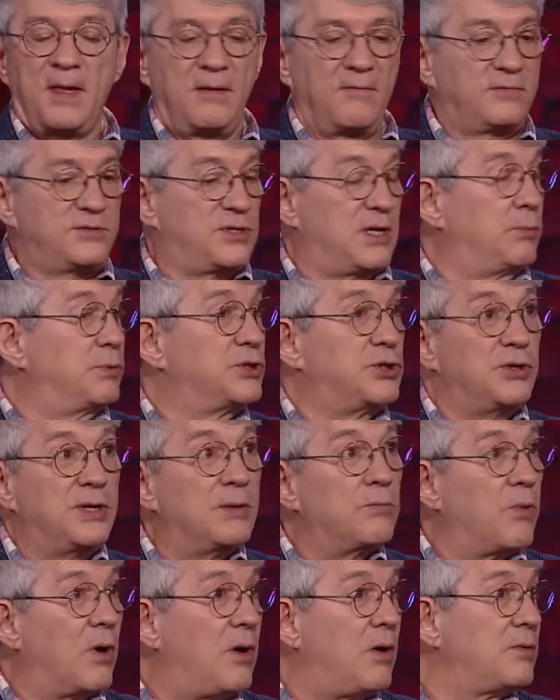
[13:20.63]
See what you
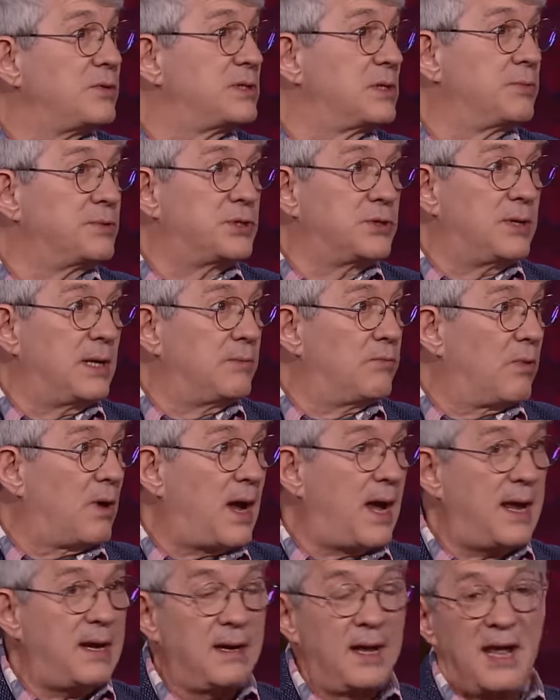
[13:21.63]
did wrong, see what you did
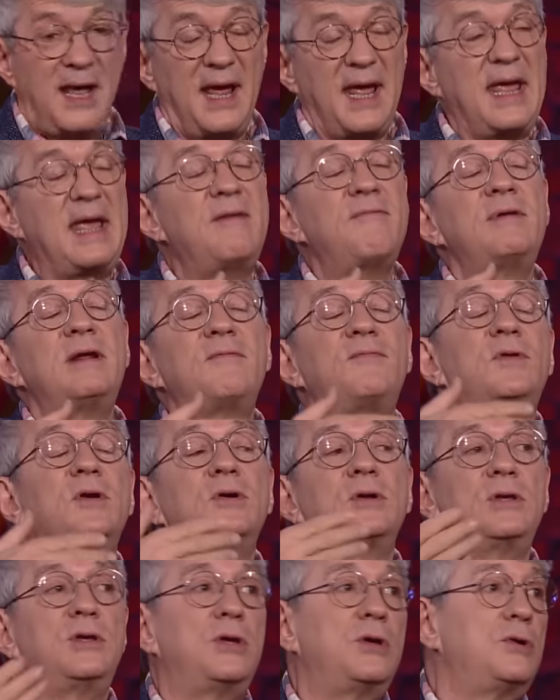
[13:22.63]
right. Even if they're
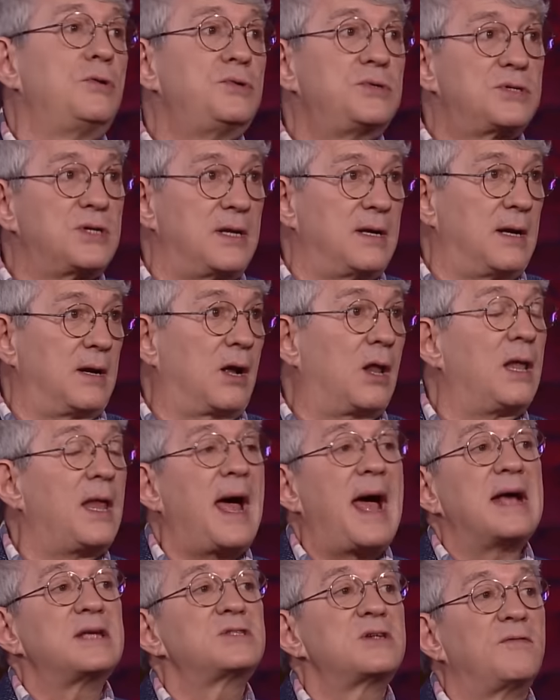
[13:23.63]
using
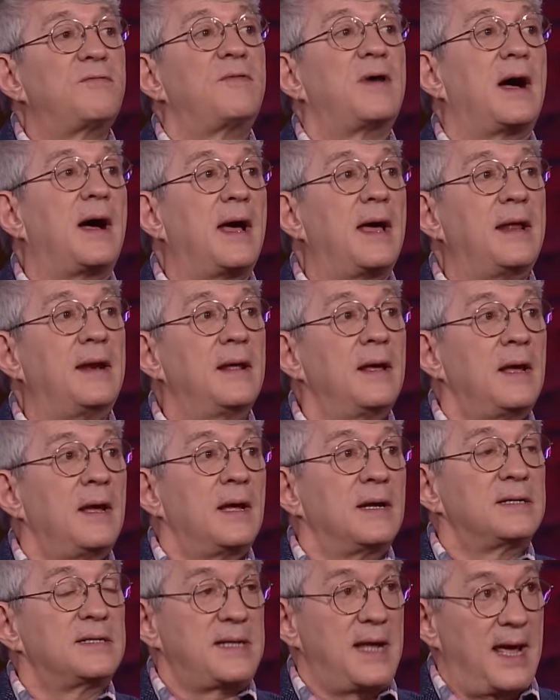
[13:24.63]
classified
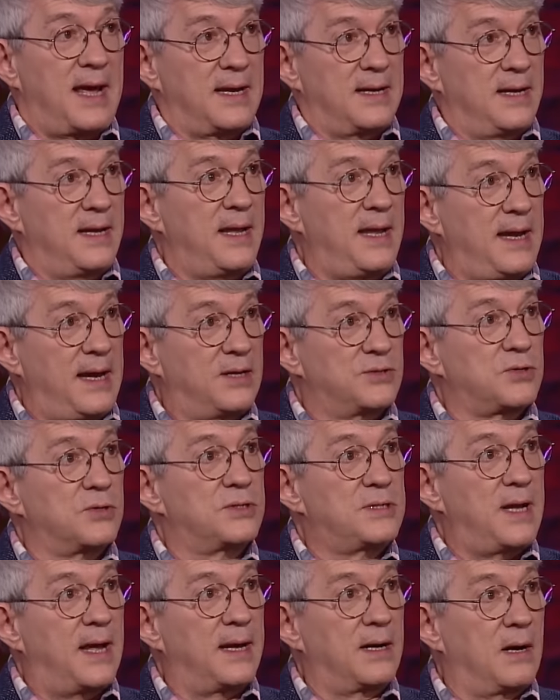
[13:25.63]
techniques or
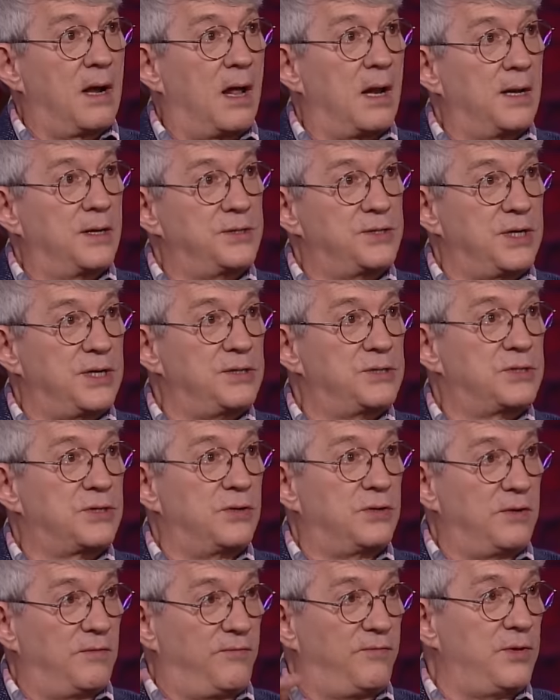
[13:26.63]
technologies to
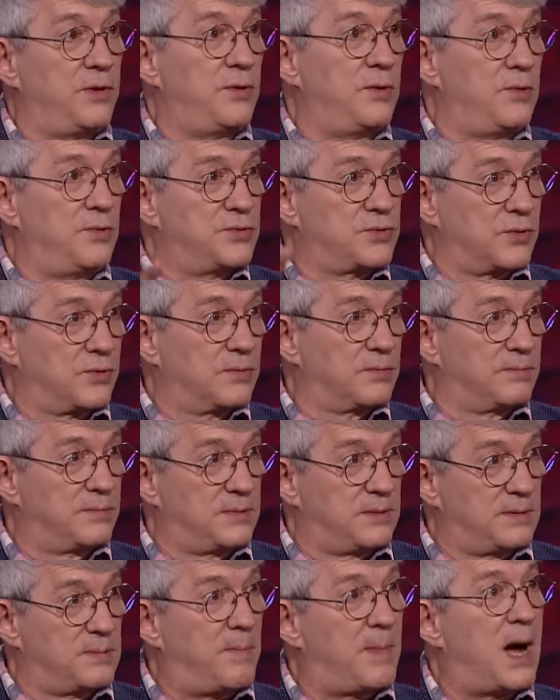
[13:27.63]
defuse or
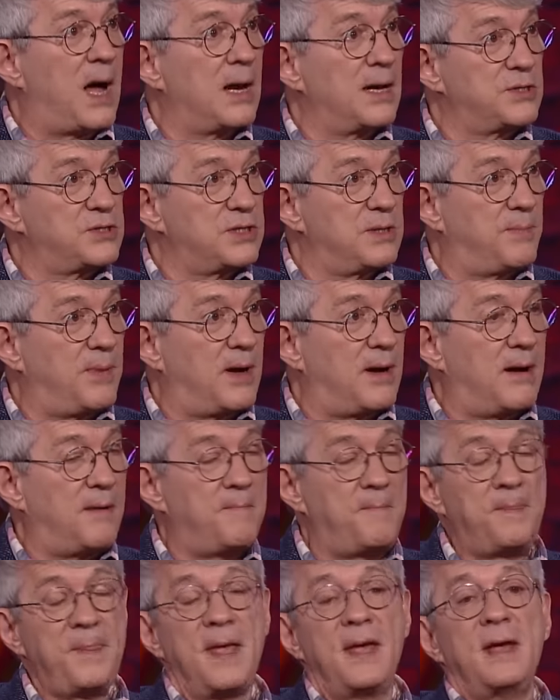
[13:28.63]
to demolish the
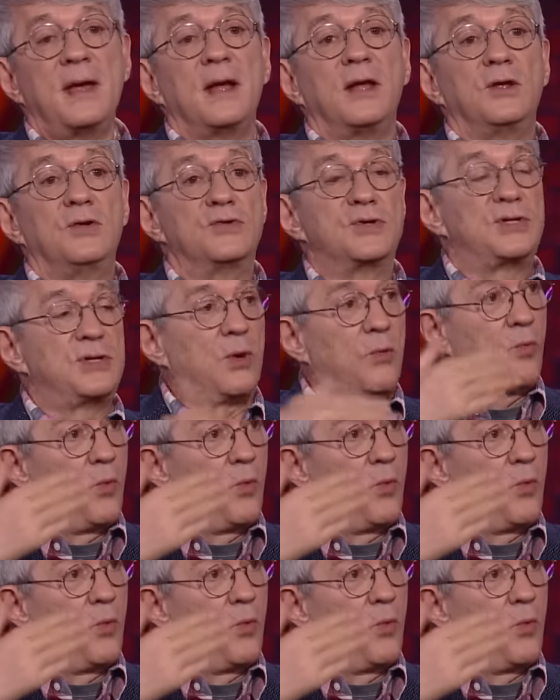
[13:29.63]
bomb, you still